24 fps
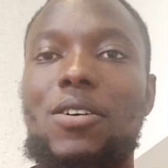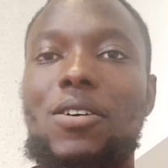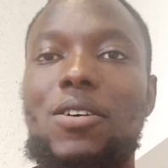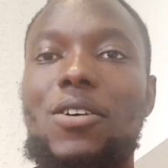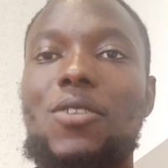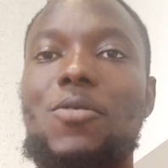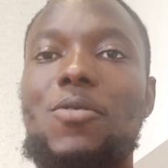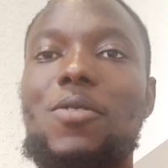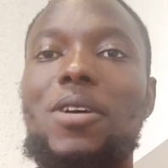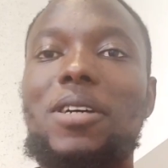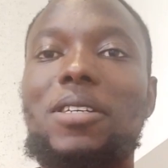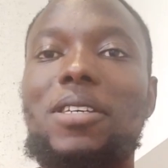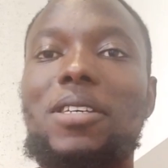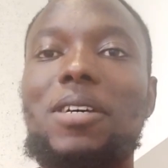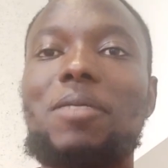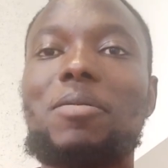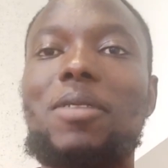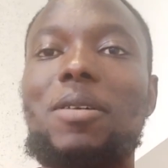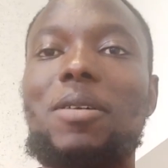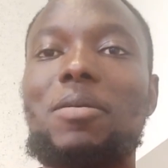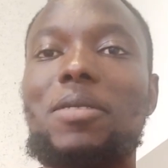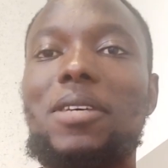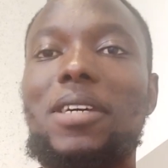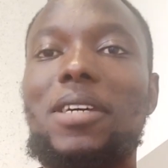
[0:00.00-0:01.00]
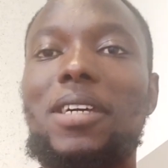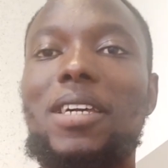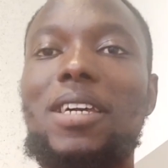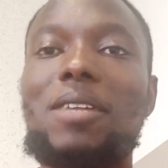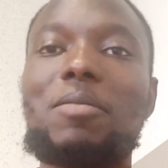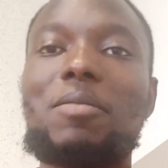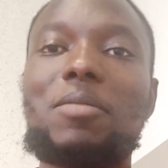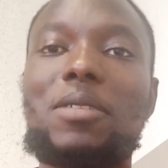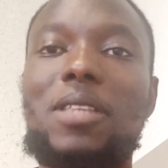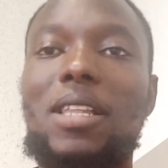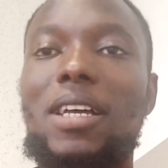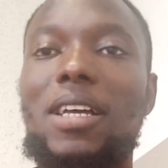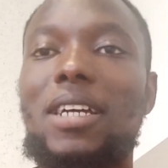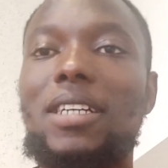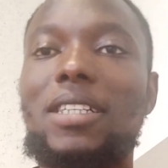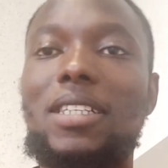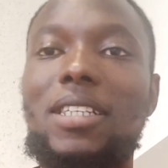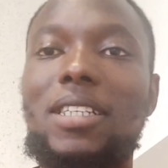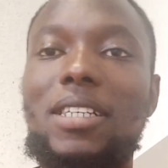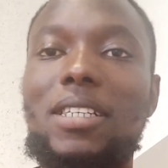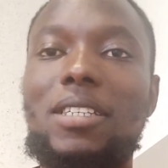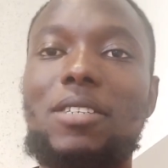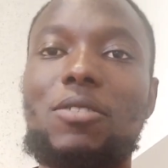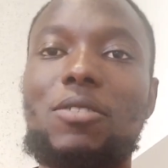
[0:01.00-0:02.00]
All right. Sometimes games like
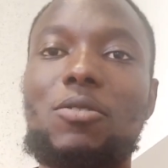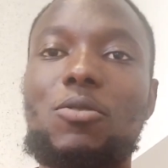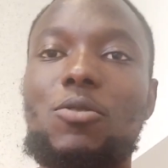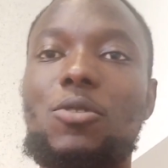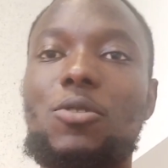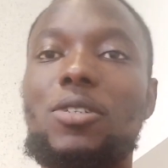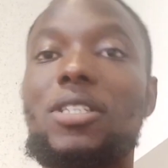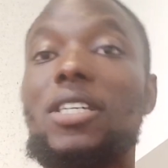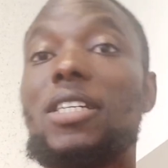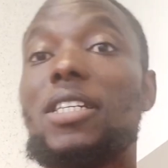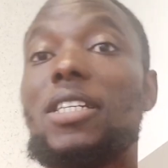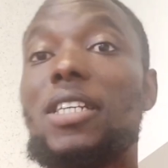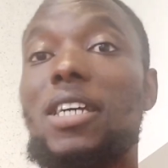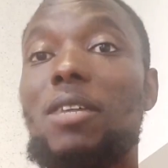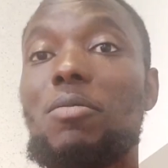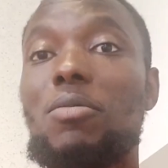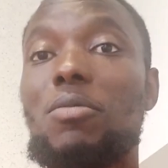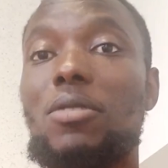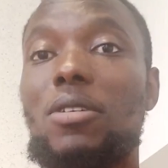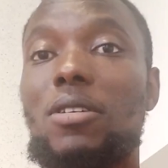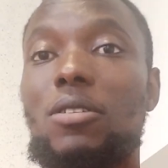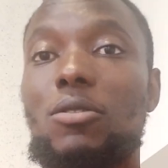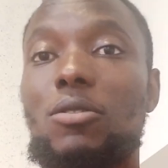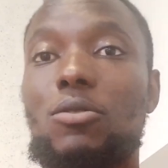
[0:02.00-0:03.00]
this, it's a derby,